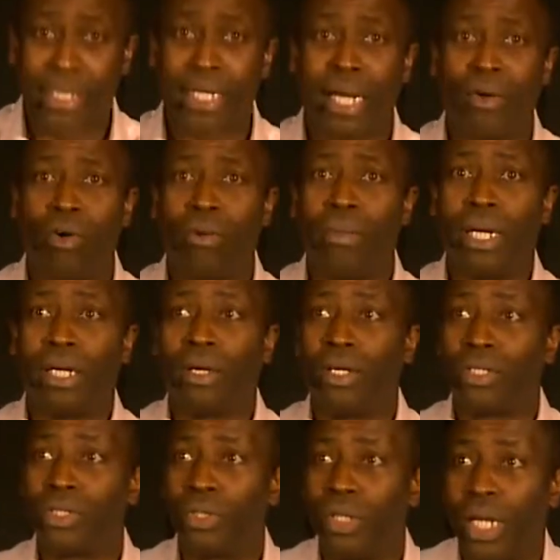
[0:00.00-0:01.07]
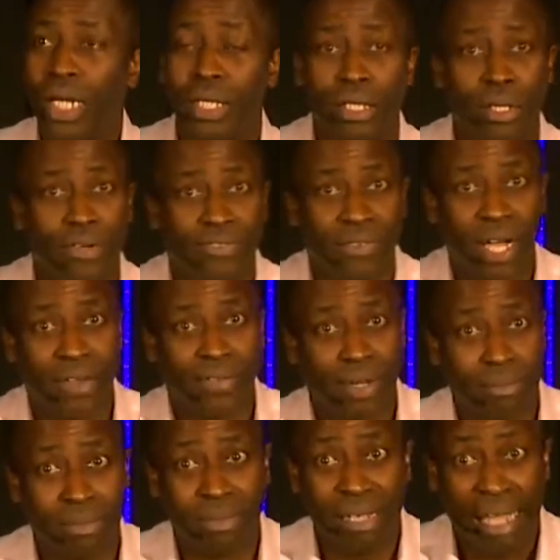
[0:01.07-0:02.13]
at the time, oh my gosh, it's only 8:35.
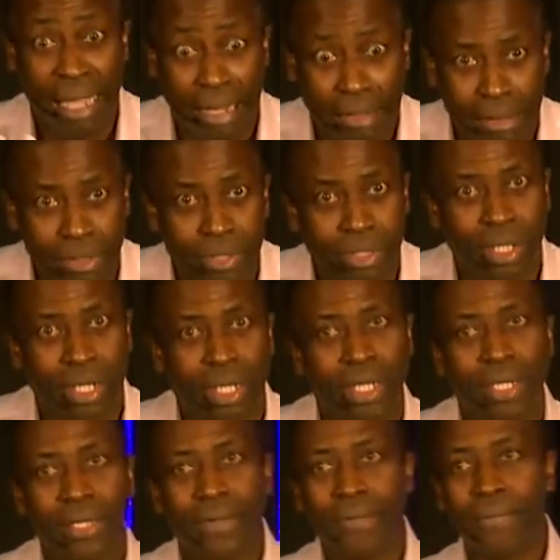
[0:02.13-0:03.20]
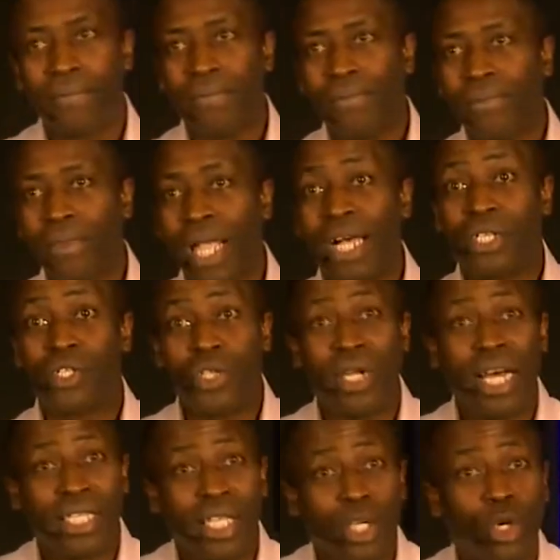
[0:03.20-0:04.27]
I'm dead today. As
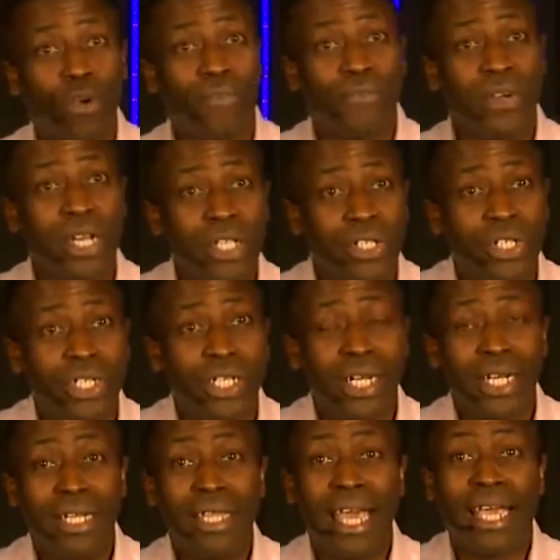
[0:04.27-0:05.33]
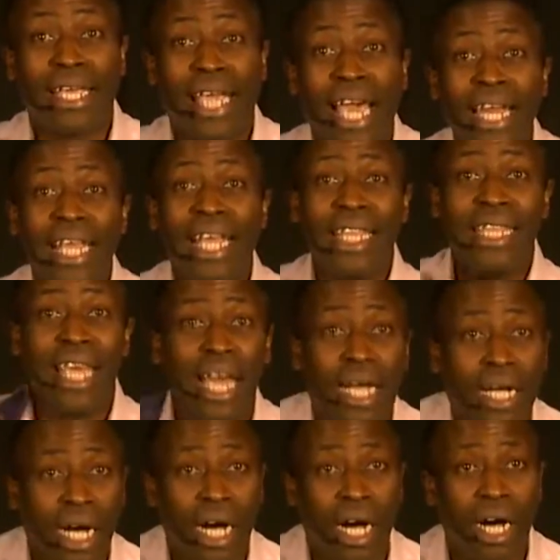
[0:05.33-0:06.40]
soon as the group finishes, they get in
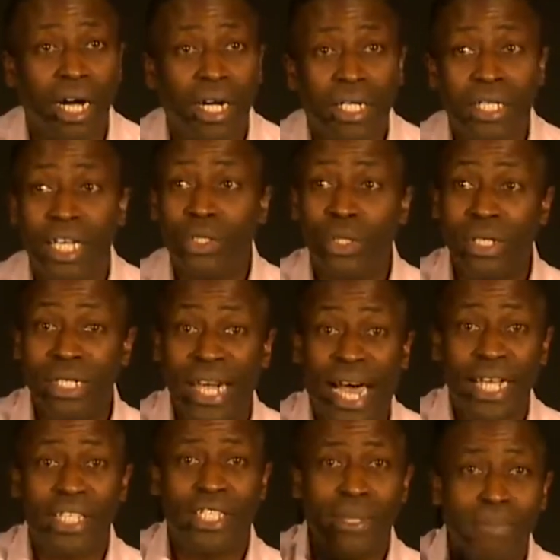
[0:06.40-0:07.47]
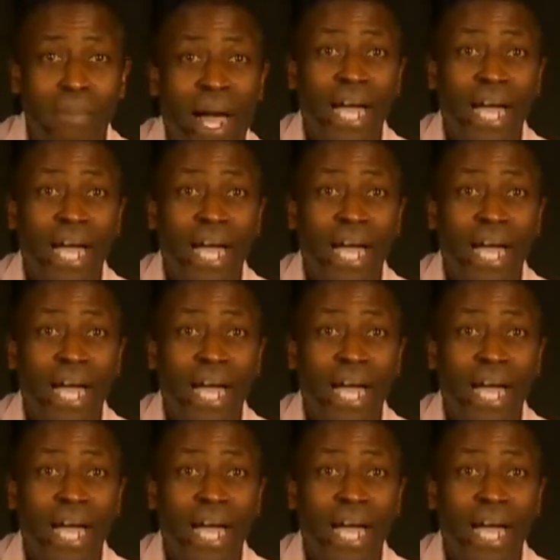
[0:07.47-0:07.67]
their car, they do 90